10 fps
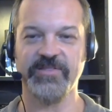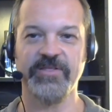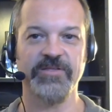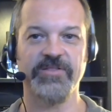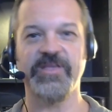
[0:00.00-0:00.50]

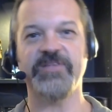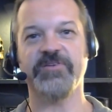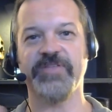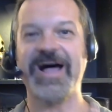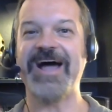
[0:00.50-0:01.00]
These
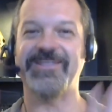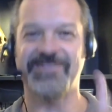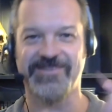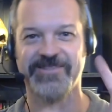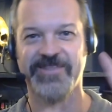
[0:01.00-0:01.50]
are the
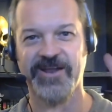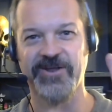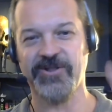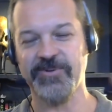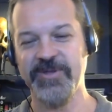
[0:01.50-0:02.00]
ites that I
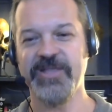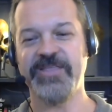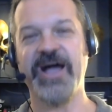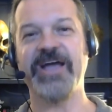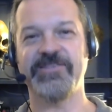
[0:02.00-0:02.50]
call them,
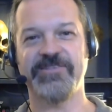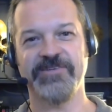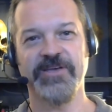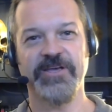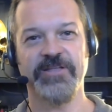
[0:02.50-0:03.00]
the
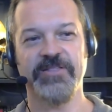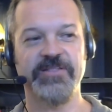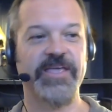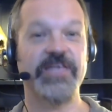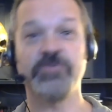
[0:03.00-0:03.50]
ites that
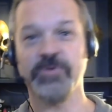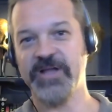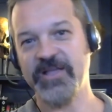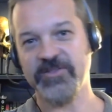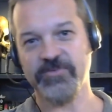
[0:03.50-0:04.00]
the
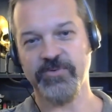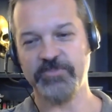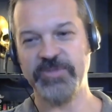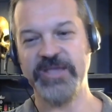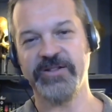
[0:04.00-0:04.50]
Israelites were
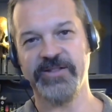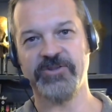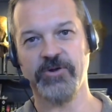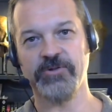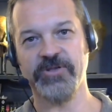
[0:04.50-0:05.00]
repeatedly
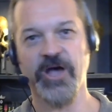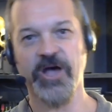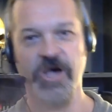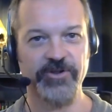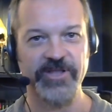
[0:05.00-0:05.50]
told to
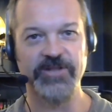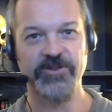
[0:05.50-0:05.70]
utterly